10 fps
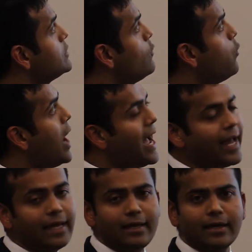So
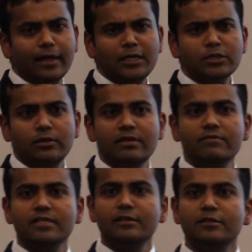why insulin
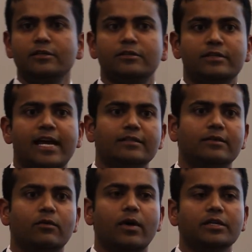resistance? That's
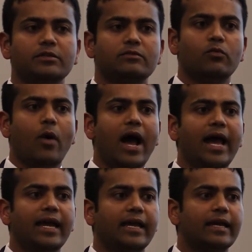the question.
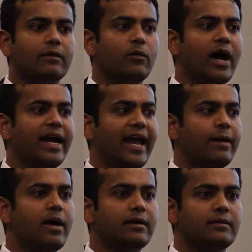Why
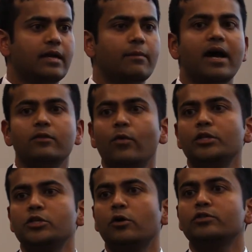am I the
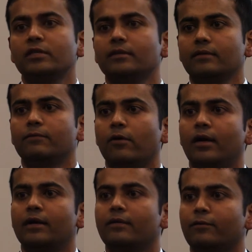one chosen
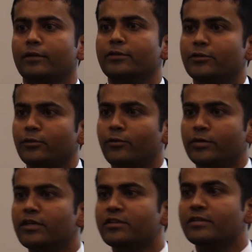for this insulin
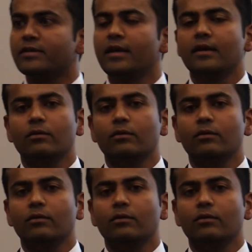resistance?